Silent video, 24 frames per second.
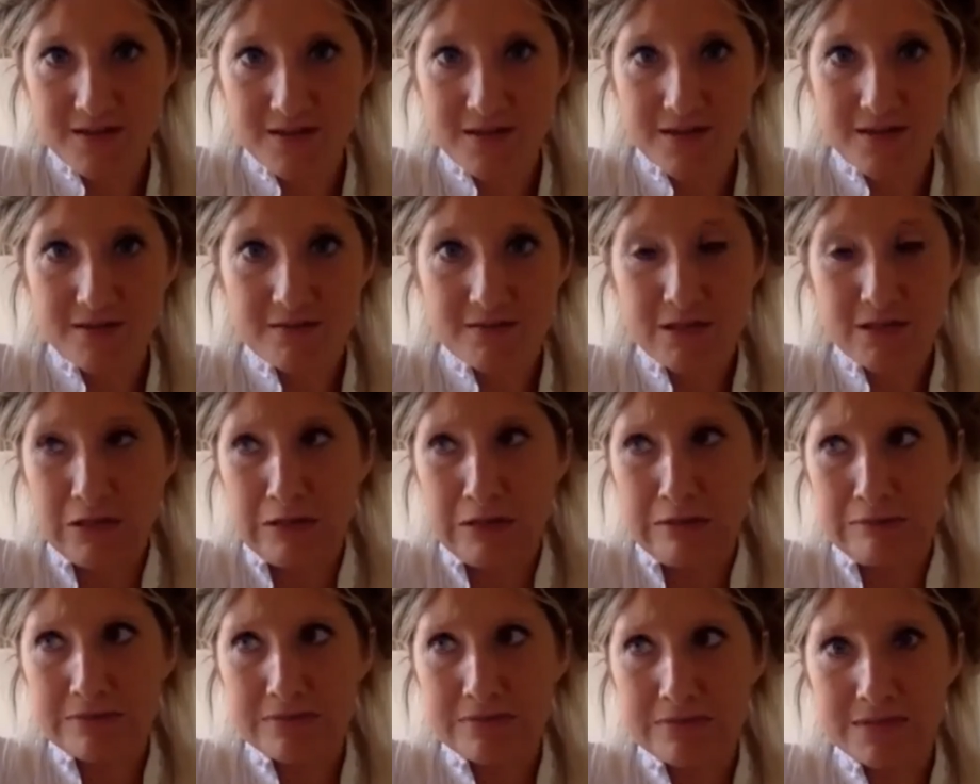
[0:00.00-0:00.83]

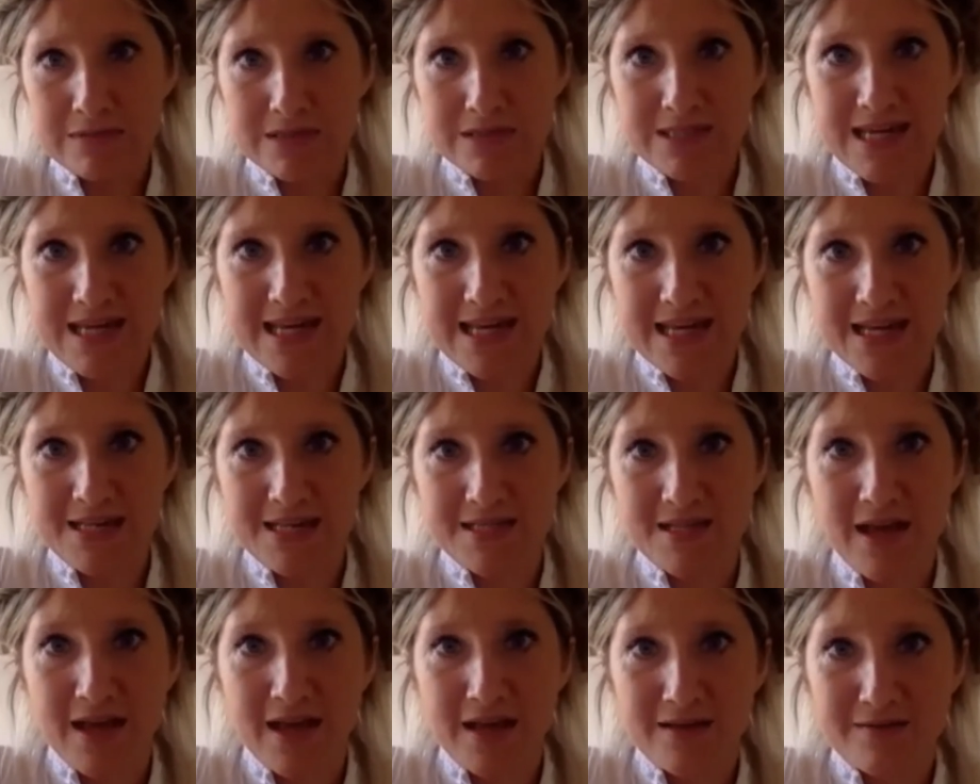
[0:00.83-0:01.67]
there's a special
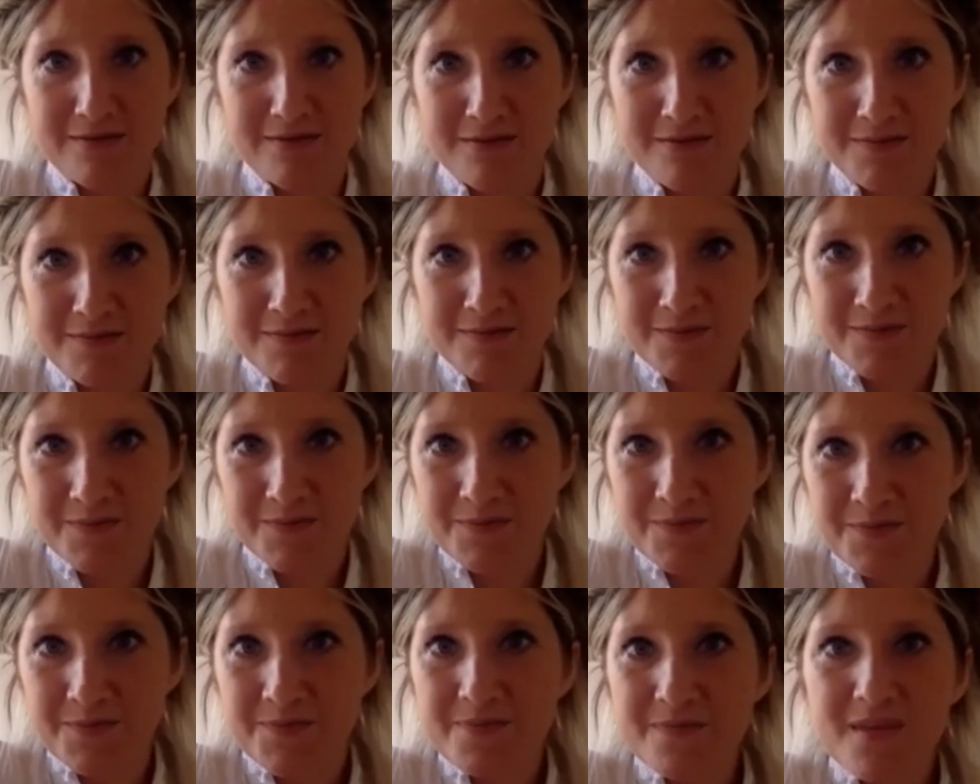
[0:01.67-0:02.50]
occasion.
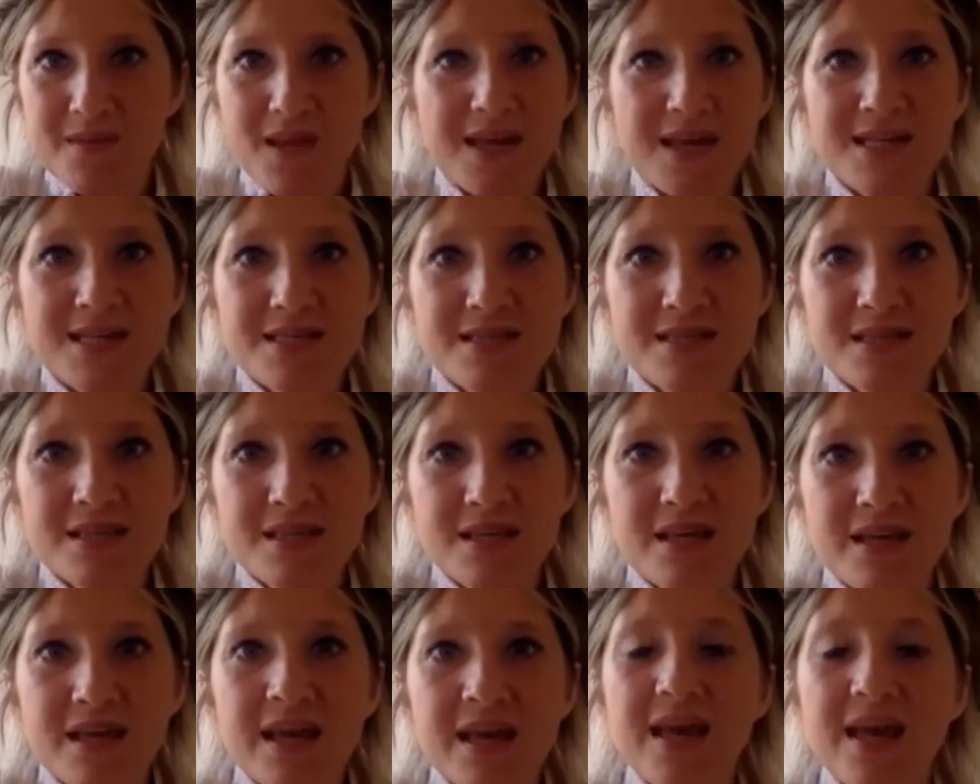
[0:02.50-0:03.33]
Like, so we're doing this
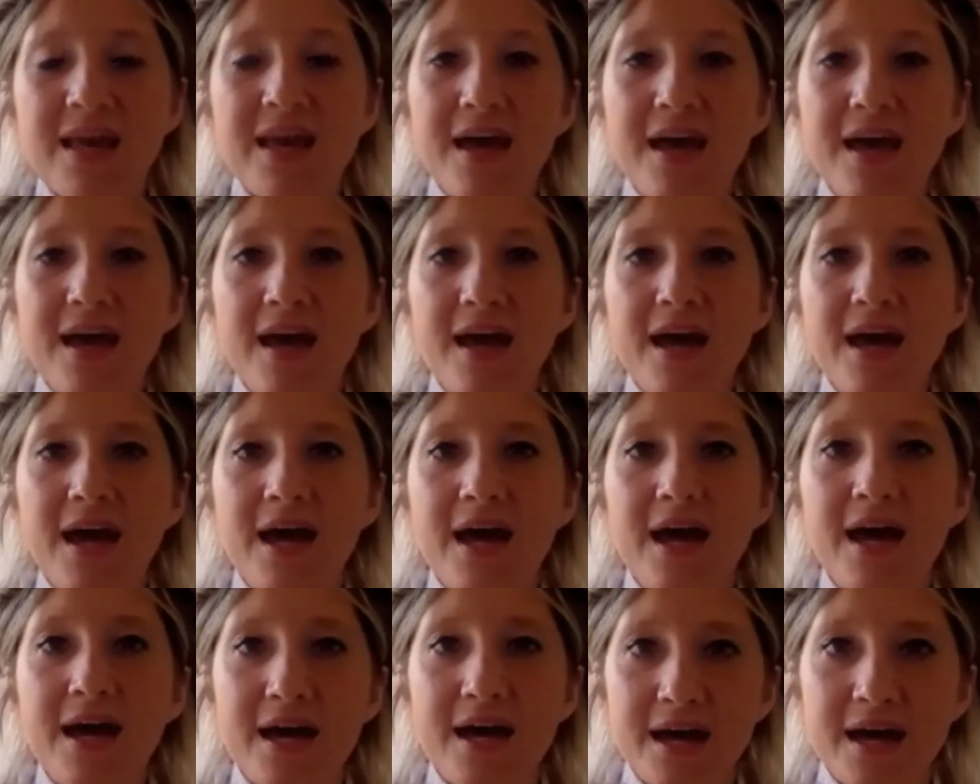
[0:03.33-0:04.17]
today. It's a special
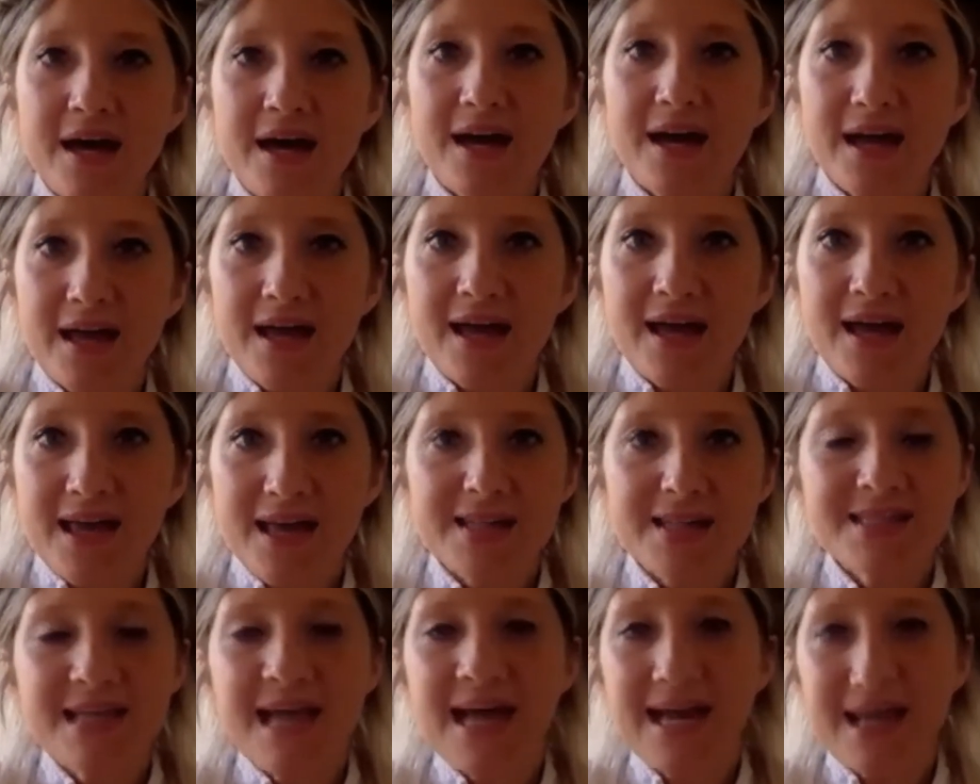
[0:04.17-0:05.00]
occasion, a bit of a
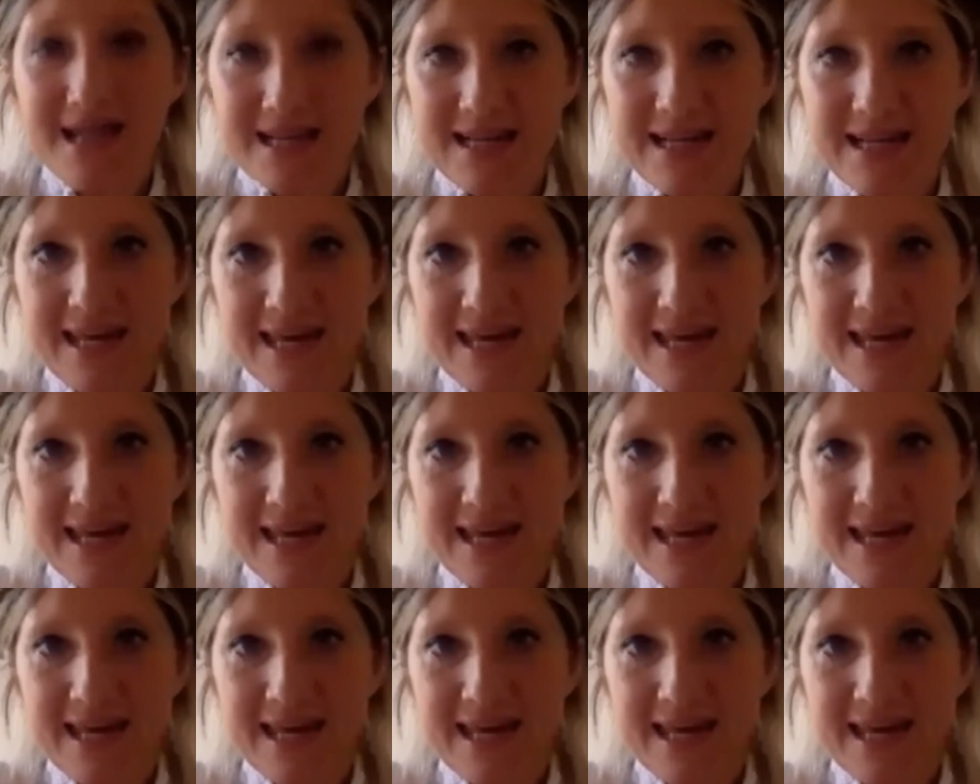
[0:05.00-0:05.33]
celebration.